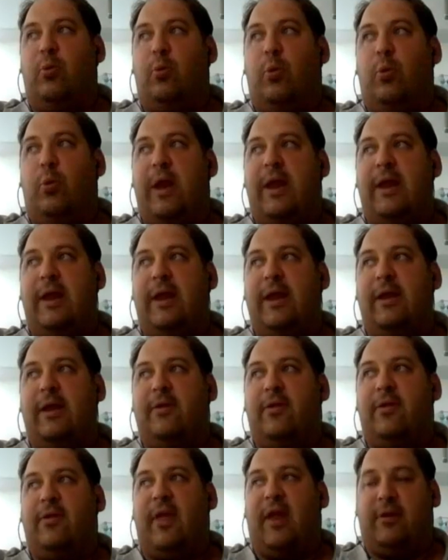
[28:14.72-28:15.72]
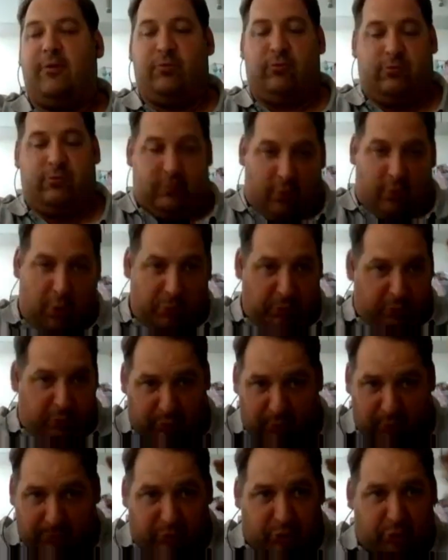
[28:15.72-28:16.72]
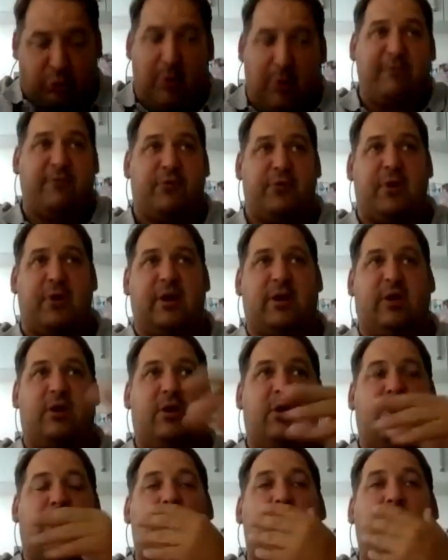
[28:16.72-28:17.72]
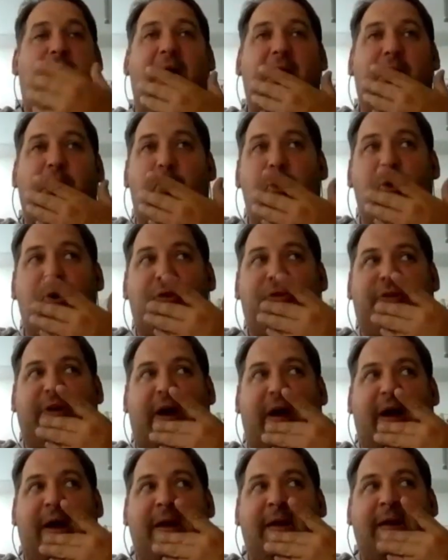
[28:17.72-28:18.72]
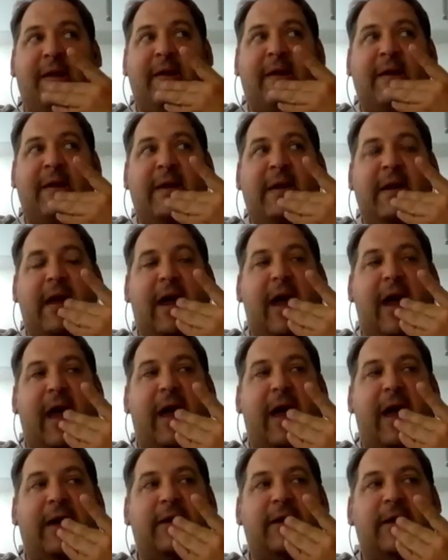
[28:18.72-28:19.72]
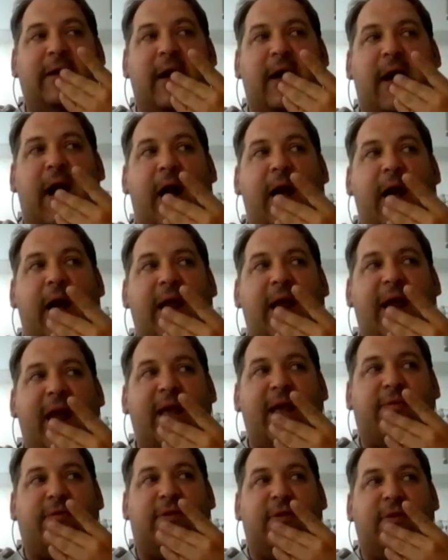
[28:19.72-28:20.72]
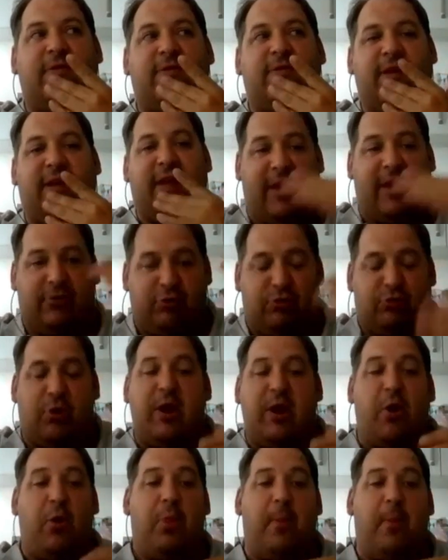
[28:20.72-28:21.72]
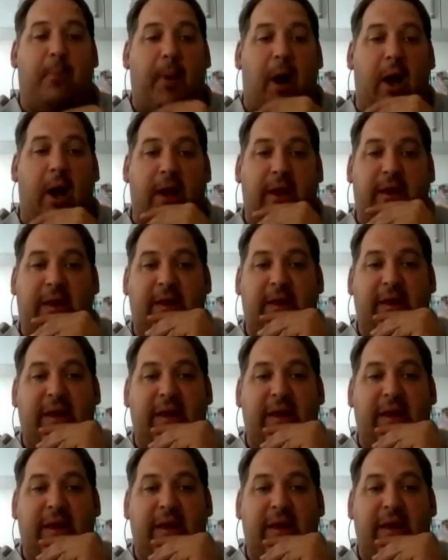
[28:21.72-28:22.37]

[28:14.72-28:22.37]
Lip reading: we then on the swim just went for it, got out the water, and I elected to get straight on the bike